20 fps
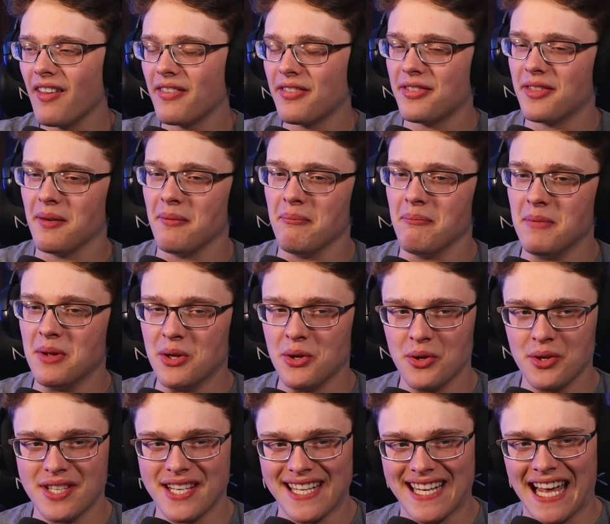The
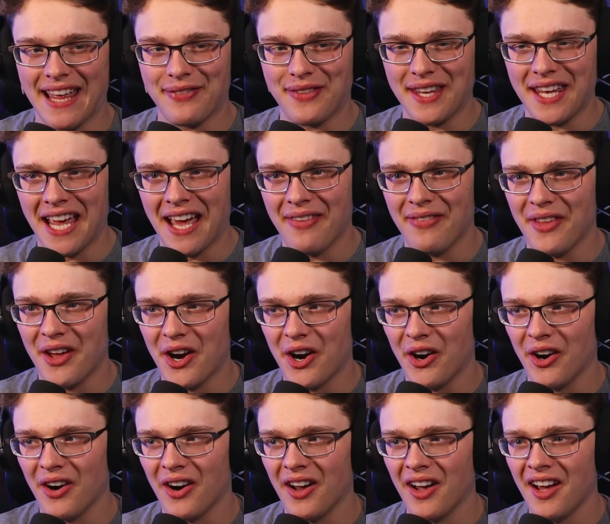music at the end
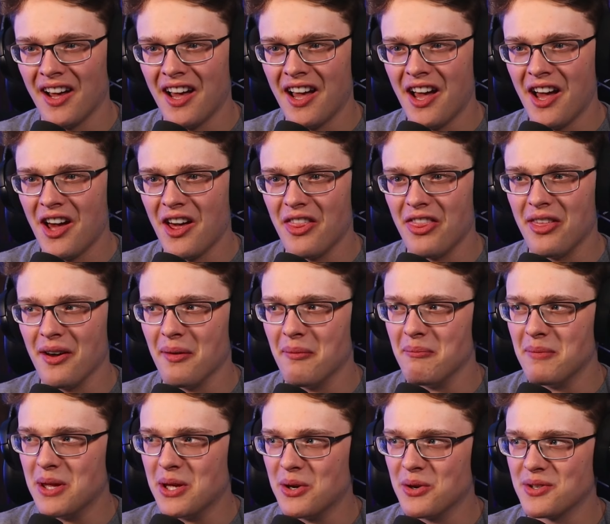there. The
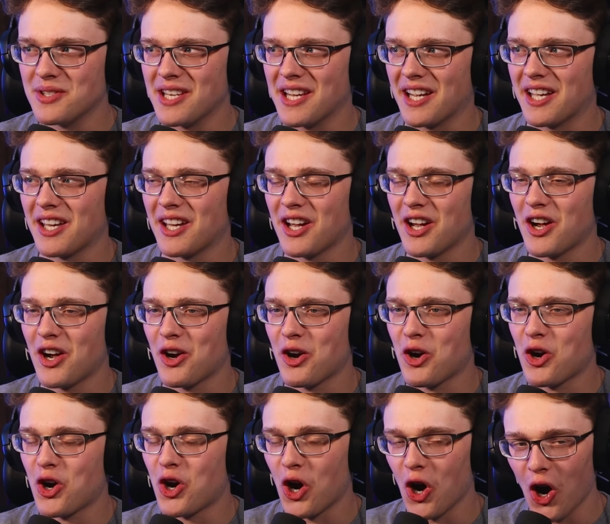music
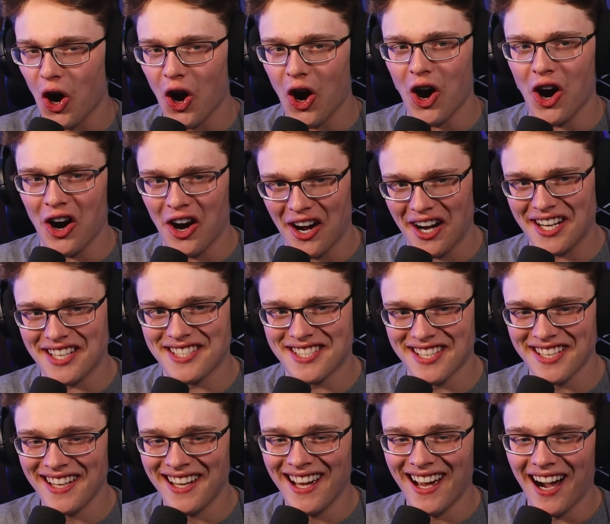cooked.
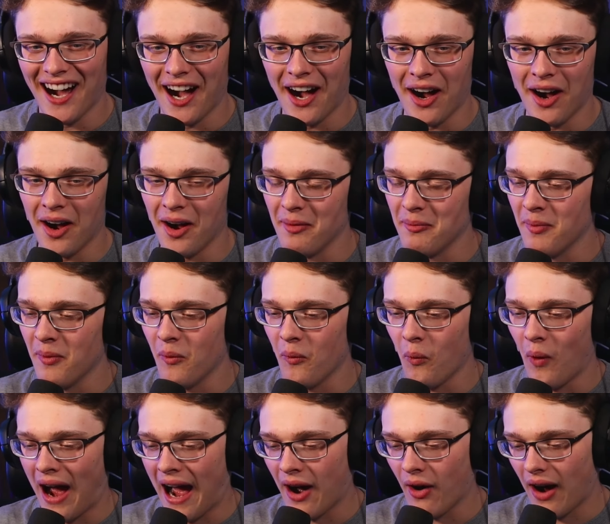
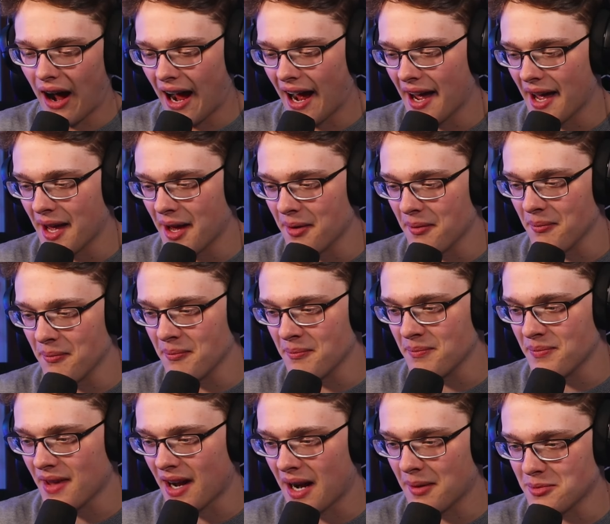Wow,
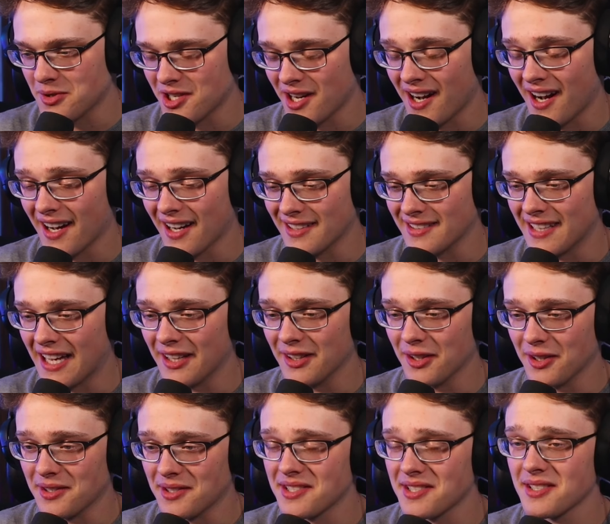I'm shocked. That
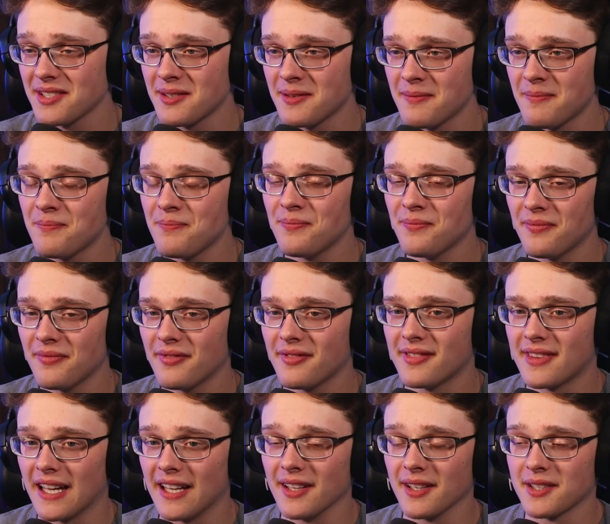looks
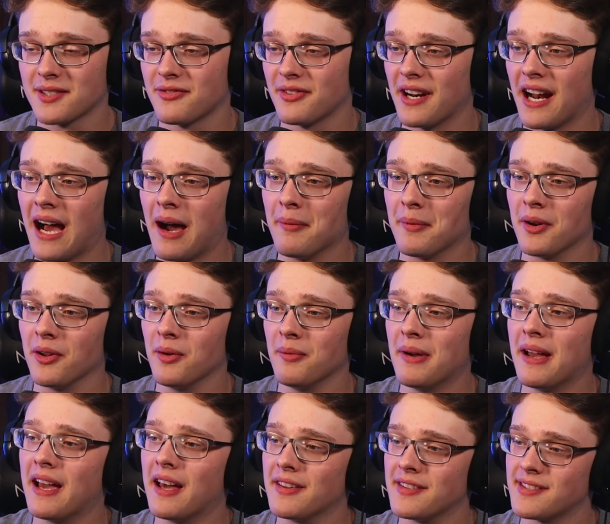phenomenal,
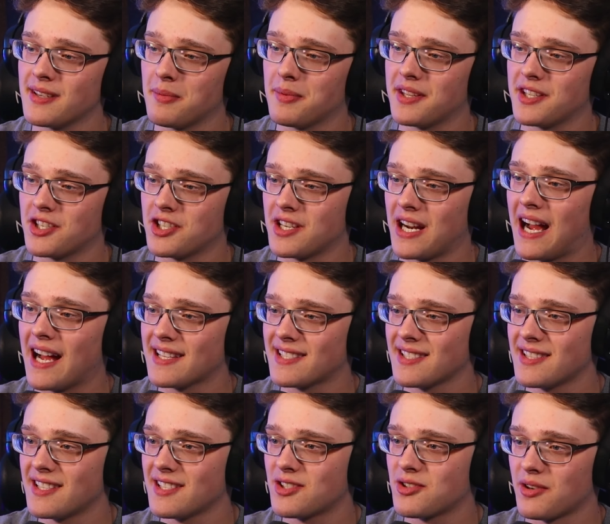man. Some of these shots in
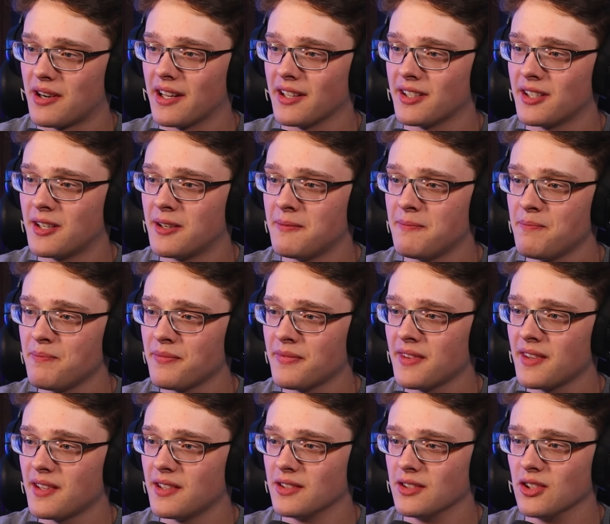this trailer
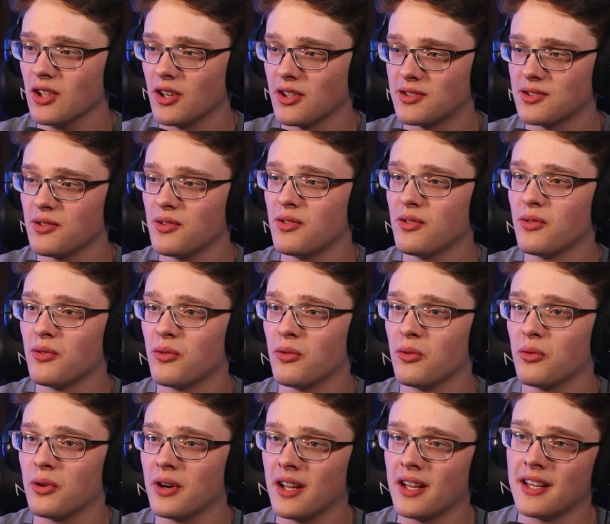looked
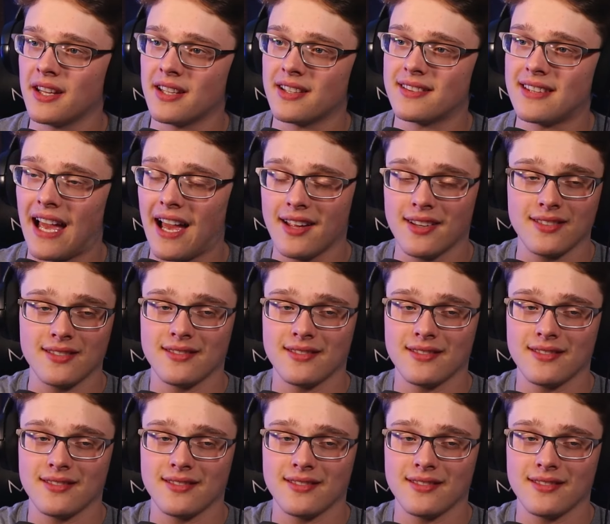really that.